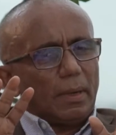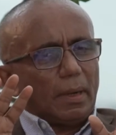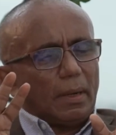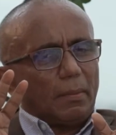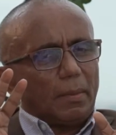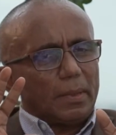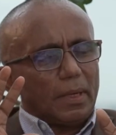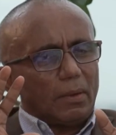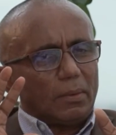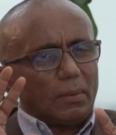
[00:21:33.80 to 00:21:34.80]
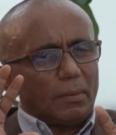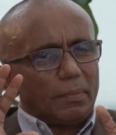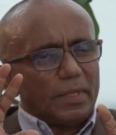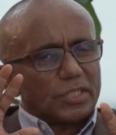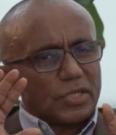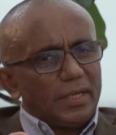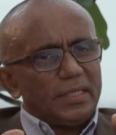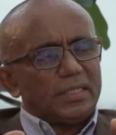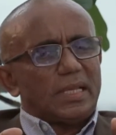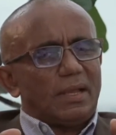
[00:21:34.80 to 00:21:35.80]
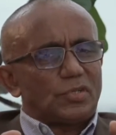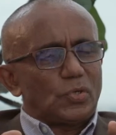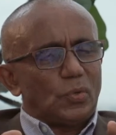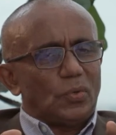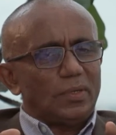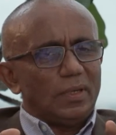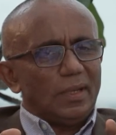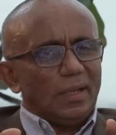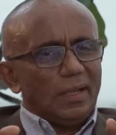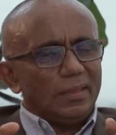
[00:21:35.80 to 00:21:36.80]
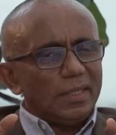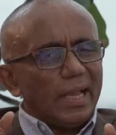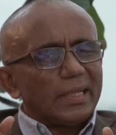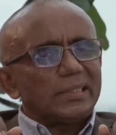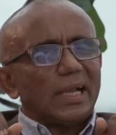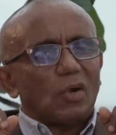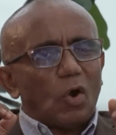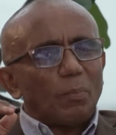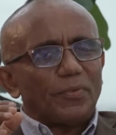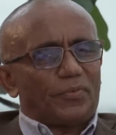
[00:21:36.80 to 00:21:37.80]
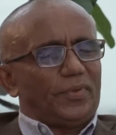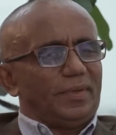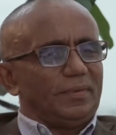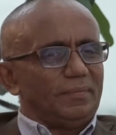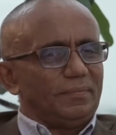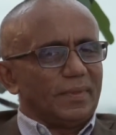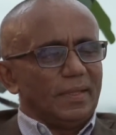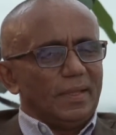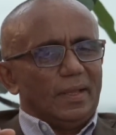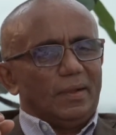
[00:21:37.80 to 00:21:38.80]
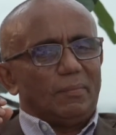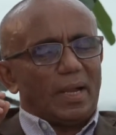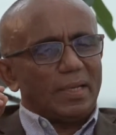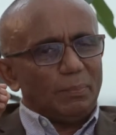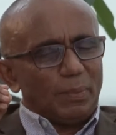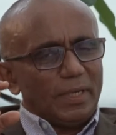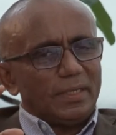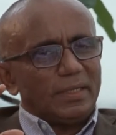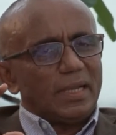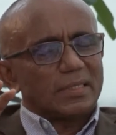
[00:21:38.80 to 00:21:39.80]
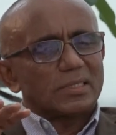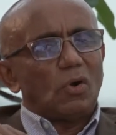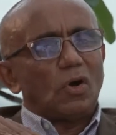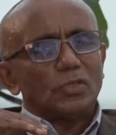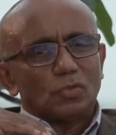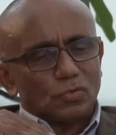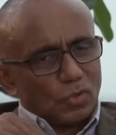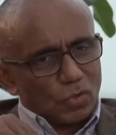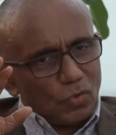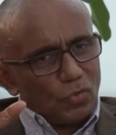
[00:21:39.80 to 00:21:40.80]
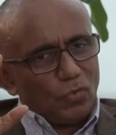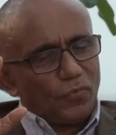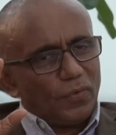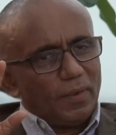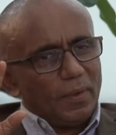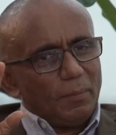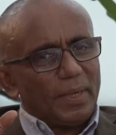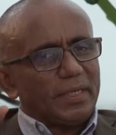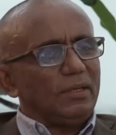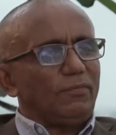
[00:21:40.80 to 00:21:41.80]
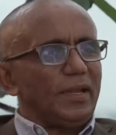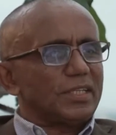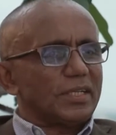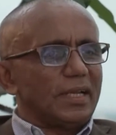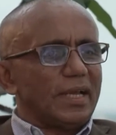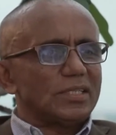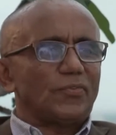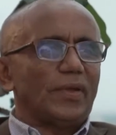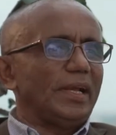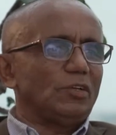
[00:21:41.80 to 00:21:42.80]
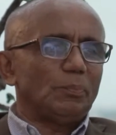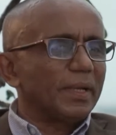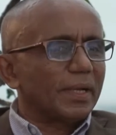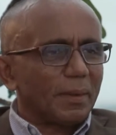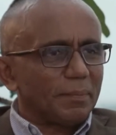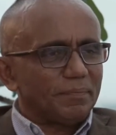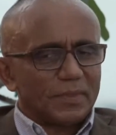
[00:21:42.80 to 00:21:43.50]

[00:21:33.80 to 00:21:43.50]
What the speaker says: now the studies have shown the exact opposite. Money printing has gone through the roof, but inflation has failed to pick up.